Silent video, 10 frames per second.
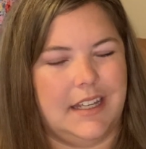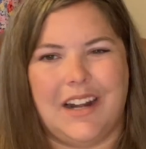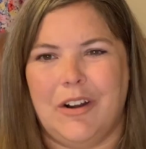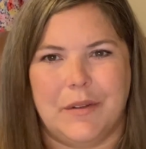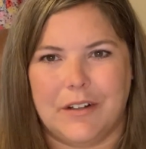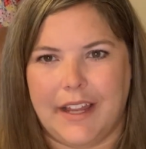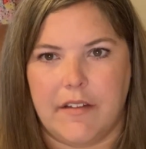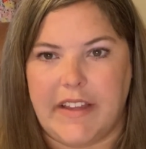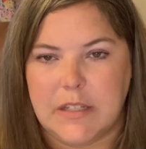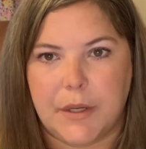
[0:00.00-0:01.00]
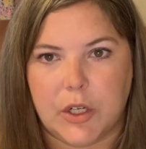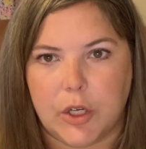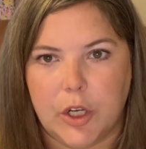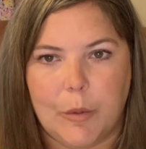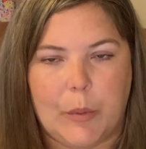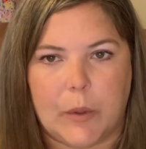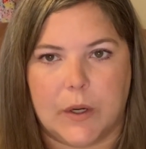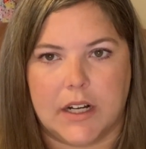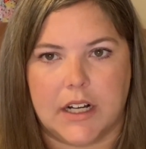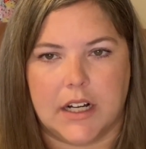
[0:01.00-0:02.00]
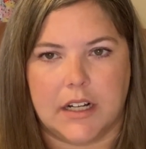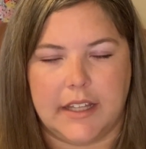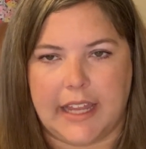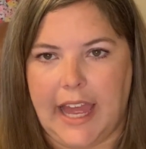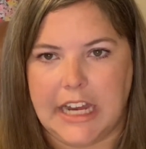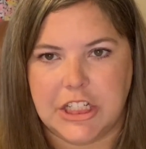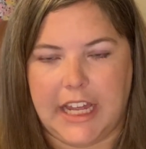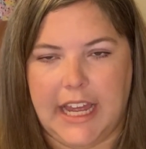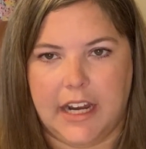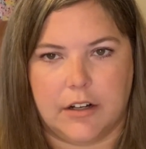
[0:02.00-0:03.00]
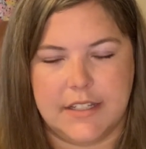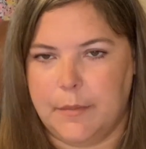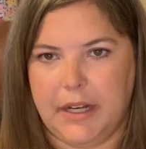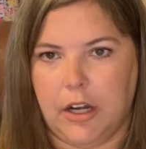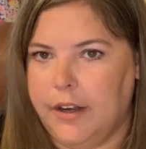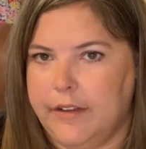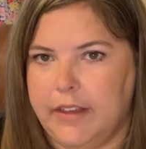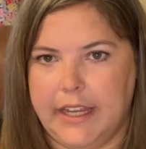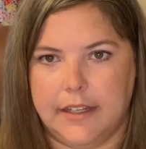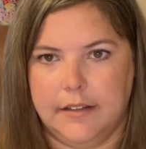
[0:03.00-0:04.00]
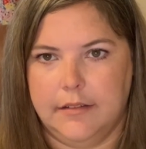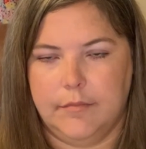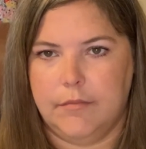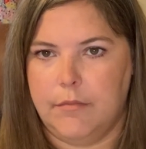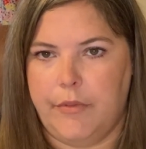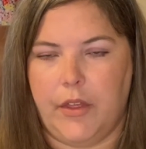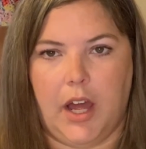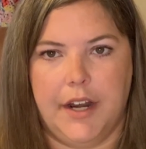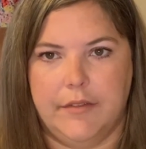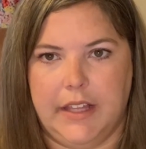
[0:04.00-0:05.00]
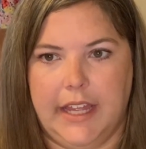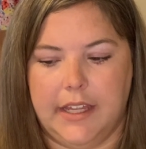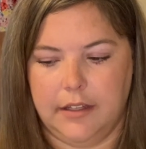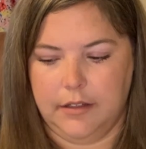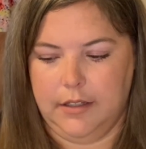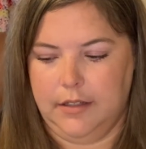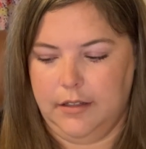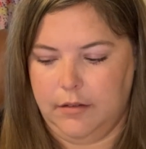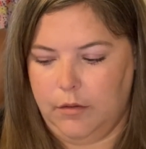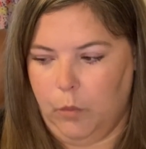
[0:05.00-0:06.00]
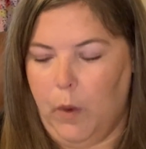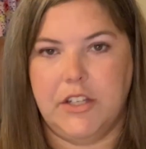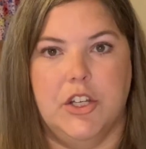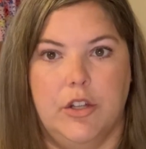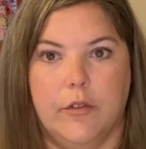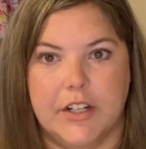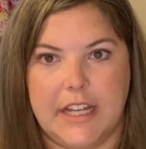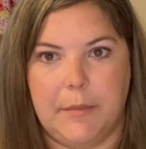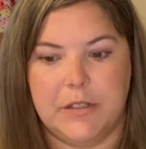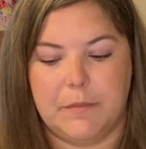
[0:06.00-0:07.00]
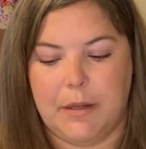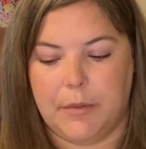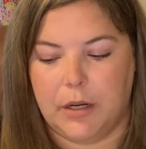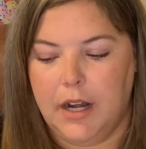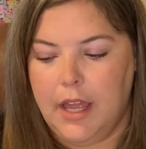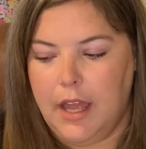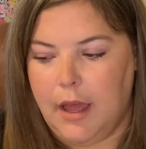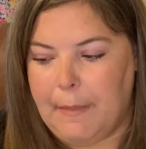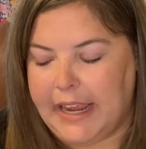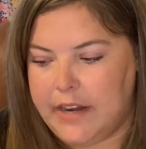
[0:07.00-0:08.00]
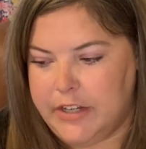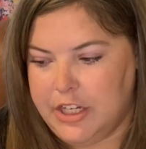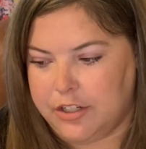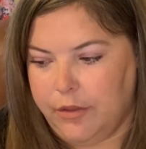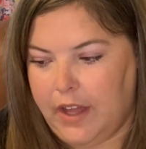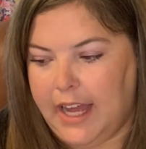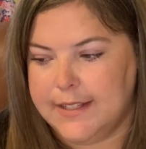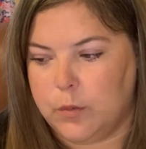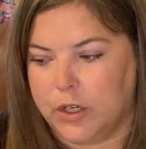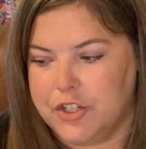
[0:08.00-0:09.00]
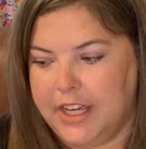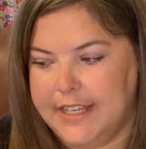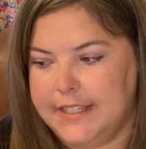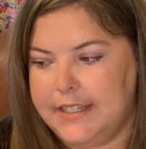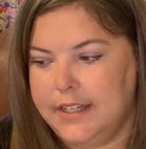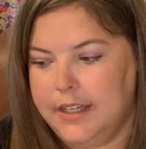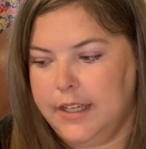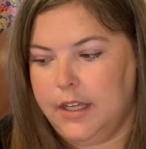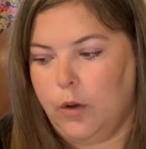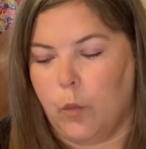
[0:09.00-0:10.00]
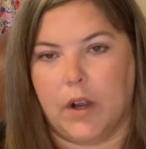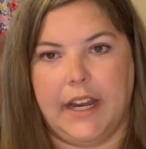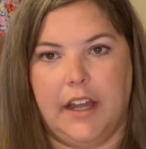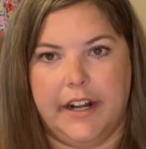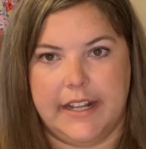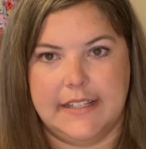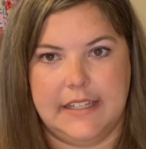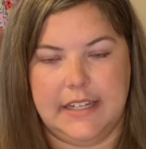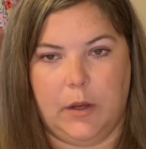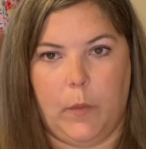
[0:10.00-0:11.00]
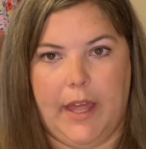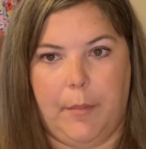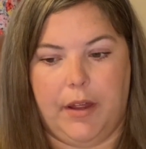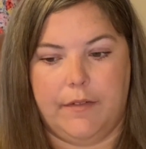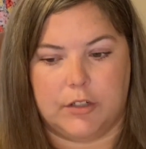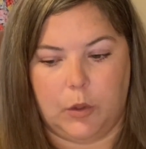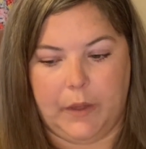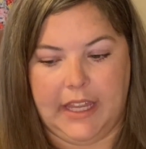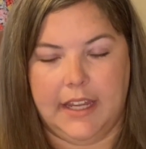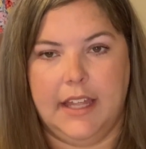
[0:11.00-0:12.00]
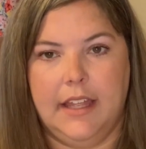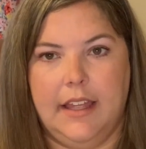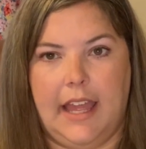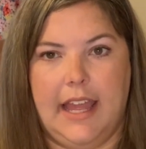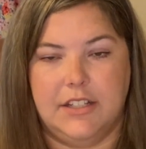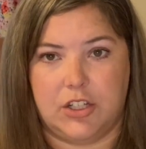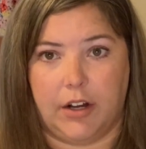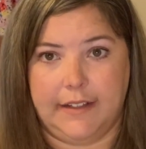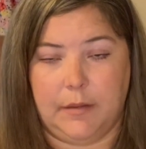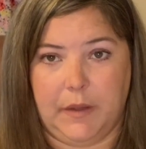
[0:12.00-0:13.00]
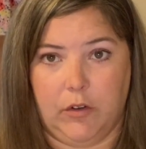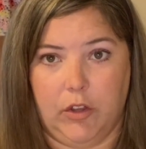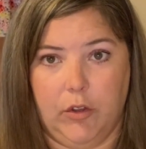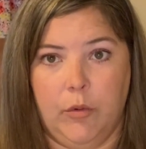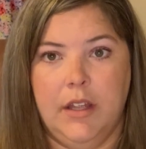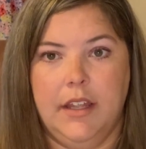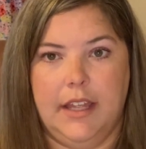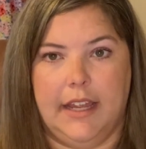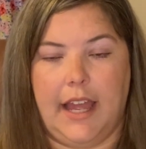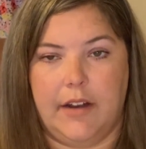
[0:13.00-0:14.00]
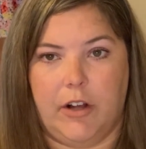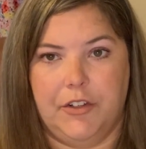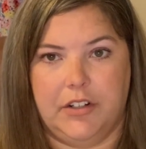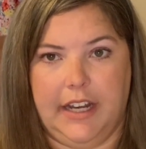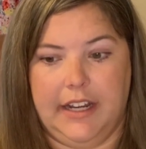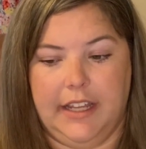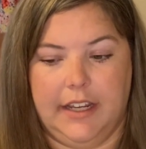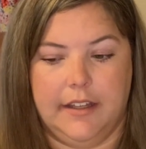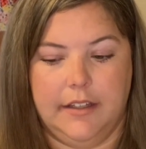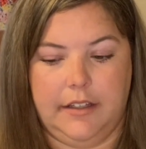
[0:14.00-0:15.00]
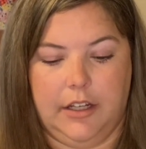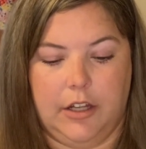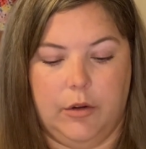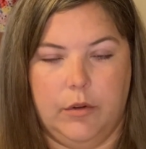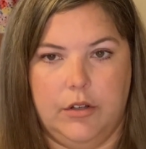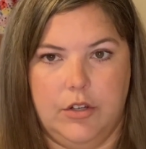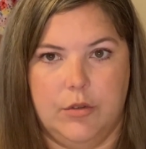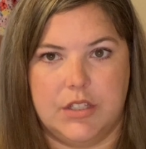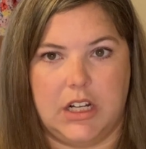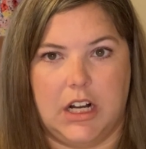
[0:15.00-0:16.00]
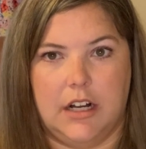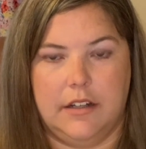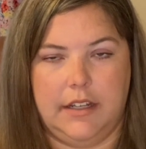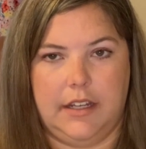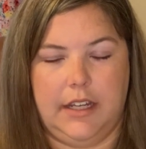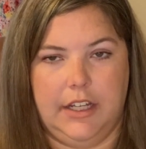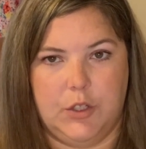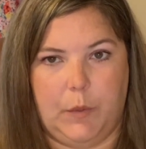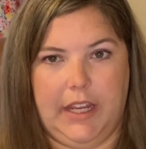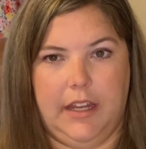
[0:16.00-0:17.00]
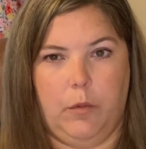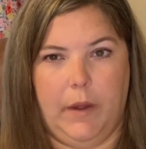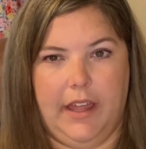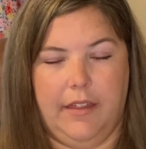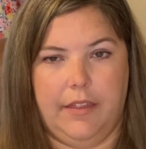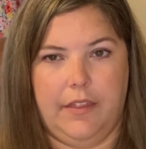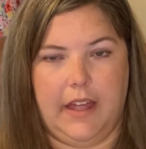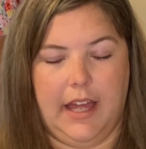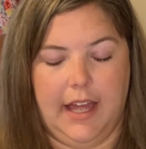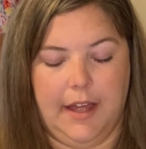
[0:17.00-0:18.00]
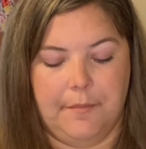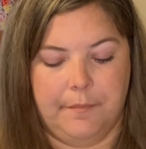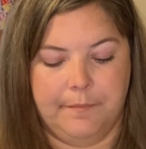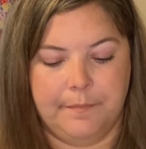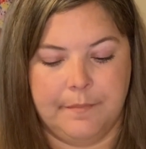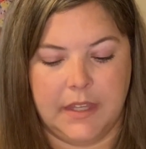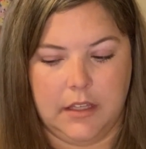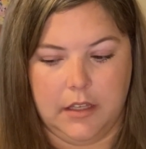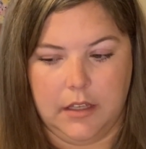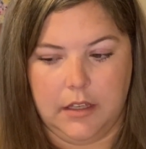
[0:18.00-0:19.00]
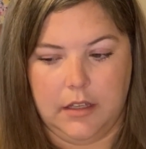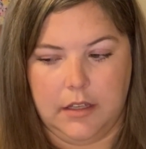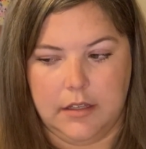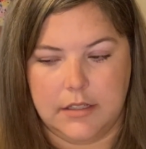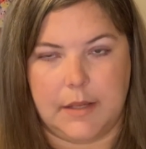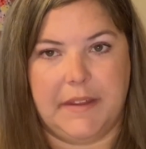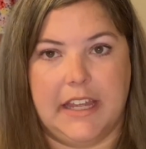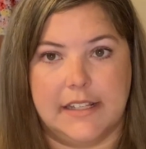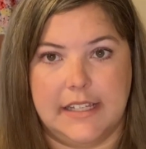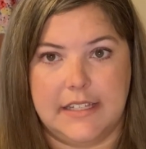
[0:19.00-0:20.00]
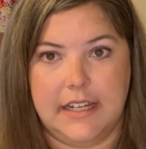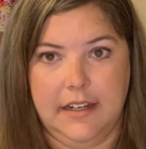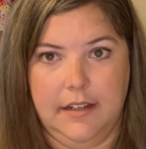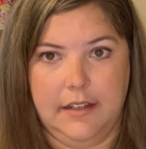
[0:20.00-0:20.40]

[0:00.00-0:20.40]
I don't know, is there like a Facebook group or like a hashtag or somebody already like thought of like what to do for Sampler September? My kind of initial thoughts were just working on an existing WIP for a week and starting something new and kind of alternating, you know, new start each week with something existing.